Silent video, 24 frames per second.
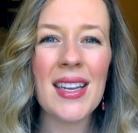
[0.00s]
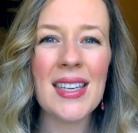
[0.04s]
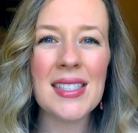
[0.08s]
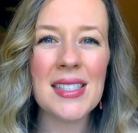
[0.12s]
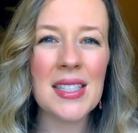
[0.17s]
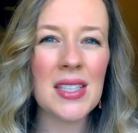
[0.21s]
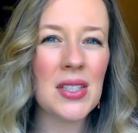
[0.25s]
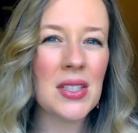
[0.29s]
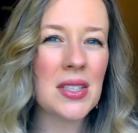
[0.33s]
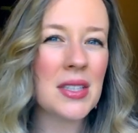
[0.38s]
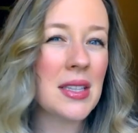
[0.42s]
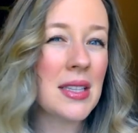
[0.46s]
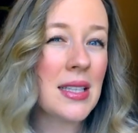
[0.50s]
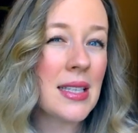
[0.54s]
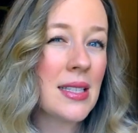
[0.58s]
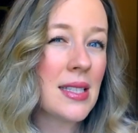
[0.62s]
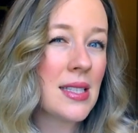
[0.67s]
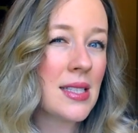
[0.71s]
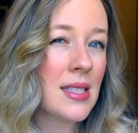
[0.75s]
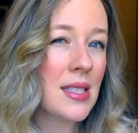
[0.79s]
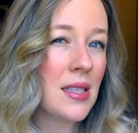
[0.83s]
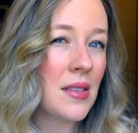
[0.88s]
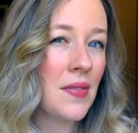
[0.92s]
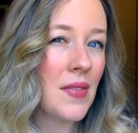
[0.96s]
is a good
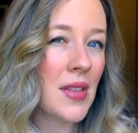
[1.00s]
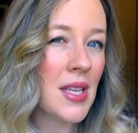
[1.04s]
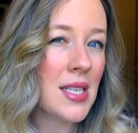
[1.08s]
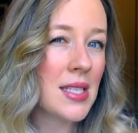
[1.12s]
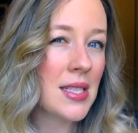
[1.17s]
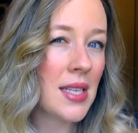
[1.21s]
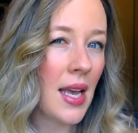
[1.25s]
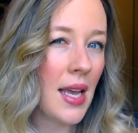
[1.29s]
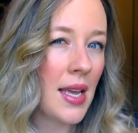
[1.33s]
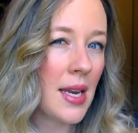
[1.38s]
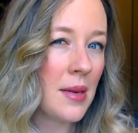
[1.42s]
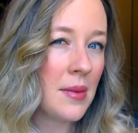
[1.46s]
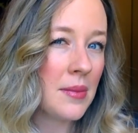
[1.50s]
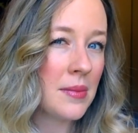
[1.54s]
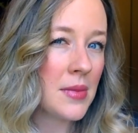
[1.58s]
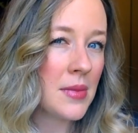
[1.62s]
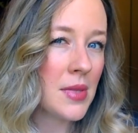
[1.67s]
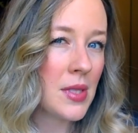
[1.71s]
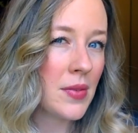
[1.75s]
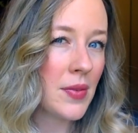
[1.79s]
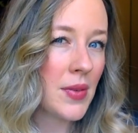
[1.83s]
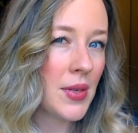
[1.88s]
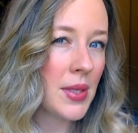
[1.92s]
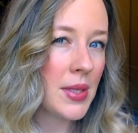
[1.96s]
list of these
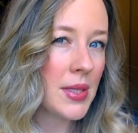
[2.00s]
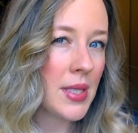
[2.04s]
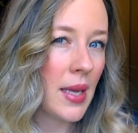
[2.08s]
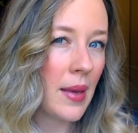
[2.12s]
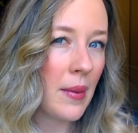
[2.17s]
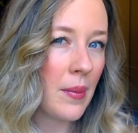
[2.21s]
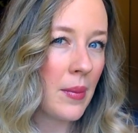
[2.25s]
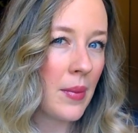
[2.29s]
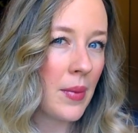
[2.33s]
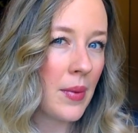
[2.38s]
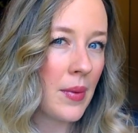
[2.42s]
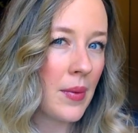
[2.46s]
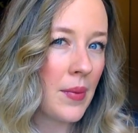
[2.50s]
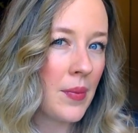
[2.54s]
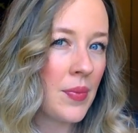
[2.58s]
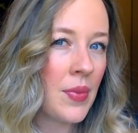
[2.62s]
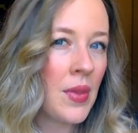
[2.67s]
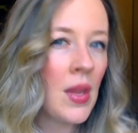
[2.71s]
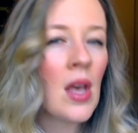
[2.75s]
items, for example?